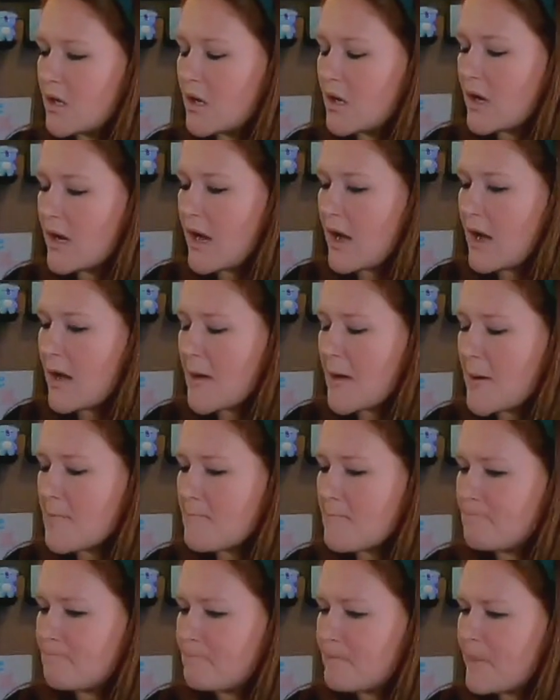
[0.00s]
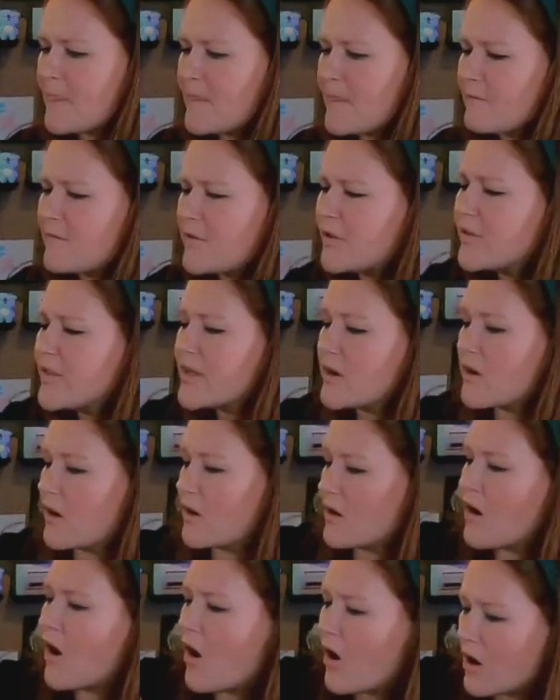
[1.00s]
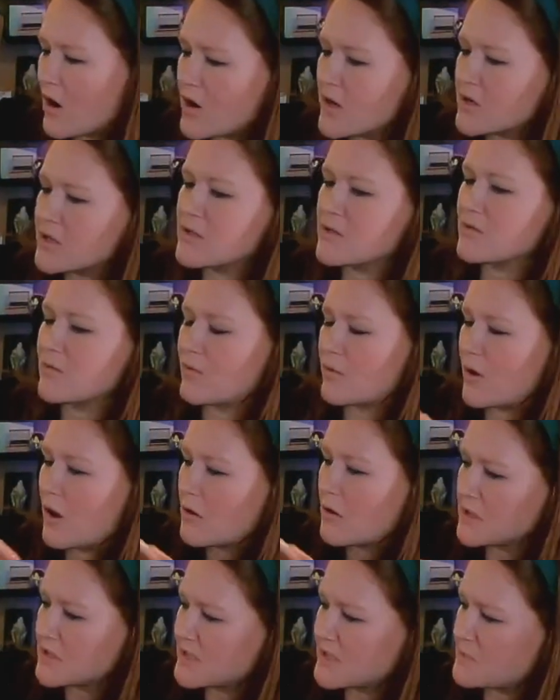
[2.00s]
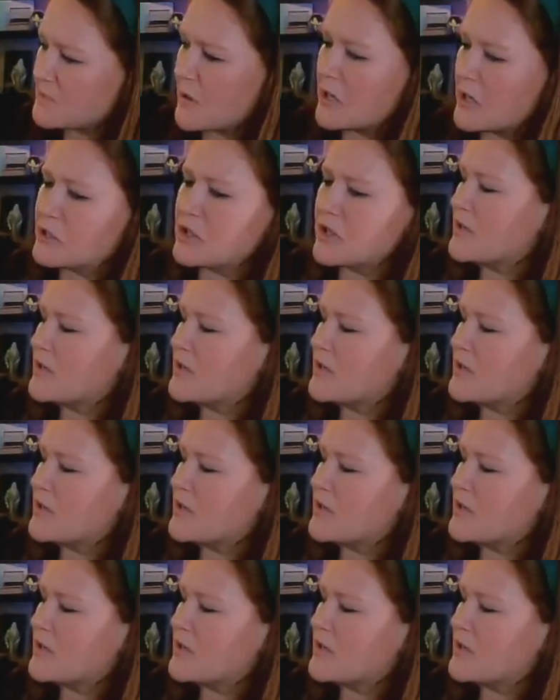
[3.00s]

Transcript: feel that art or our expression